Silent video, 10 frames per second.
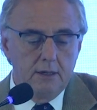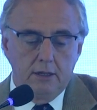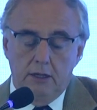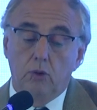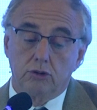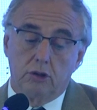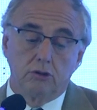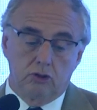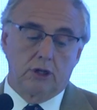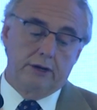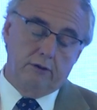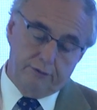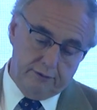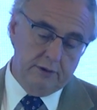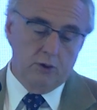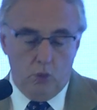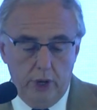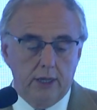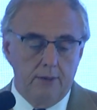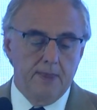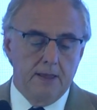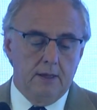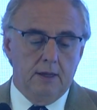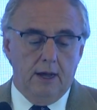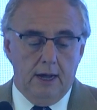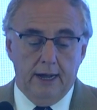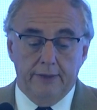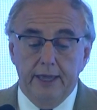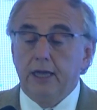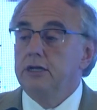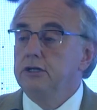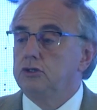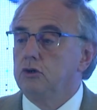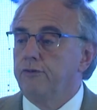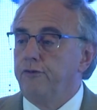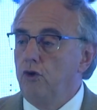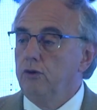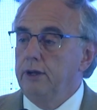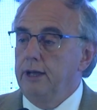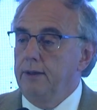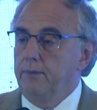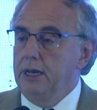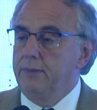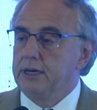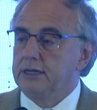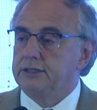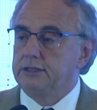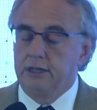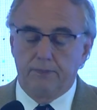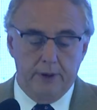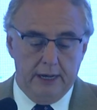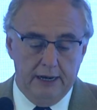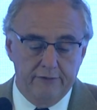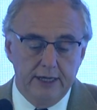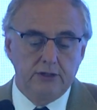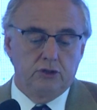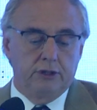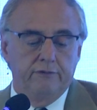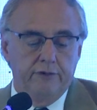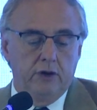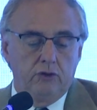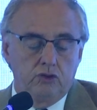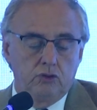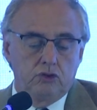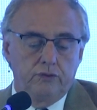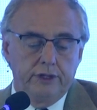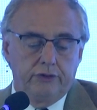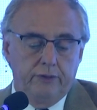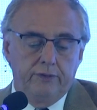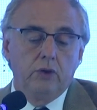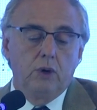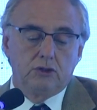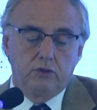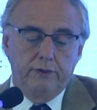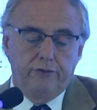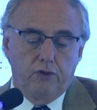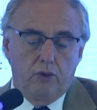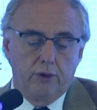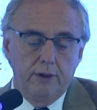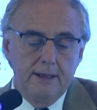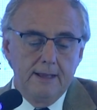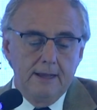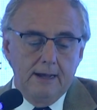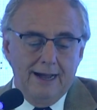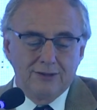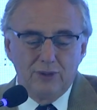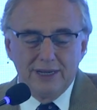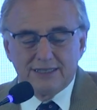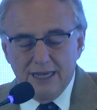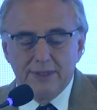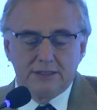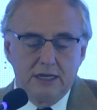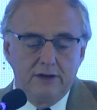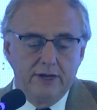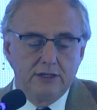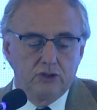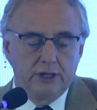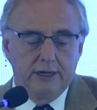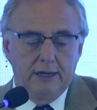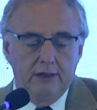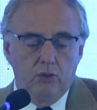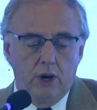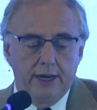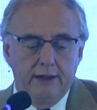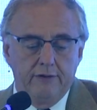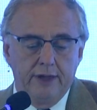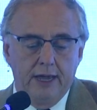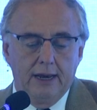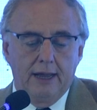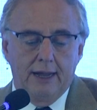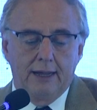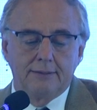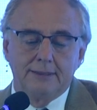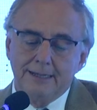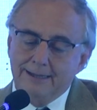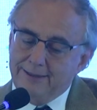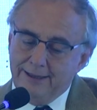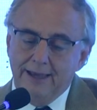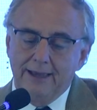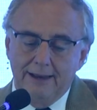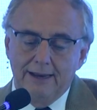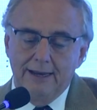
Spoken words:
He was also kind of weak. And the EKG saw 4 millimeters C elevation in V2 to V1 to V4, as well as some ST elevation in lead 1 AVL, and the